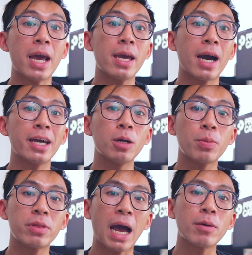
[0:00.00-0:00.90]
Today, I help
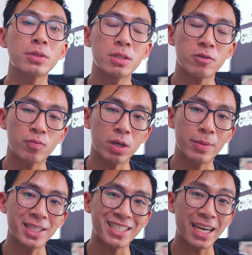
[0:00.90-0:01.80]
thousands of
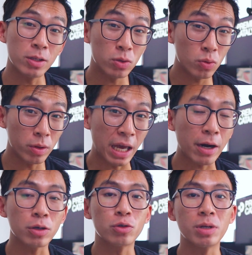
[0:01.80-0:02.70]
pre-meds get into
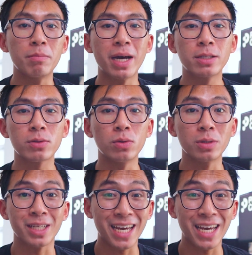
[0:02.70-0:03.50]
their dream med schools,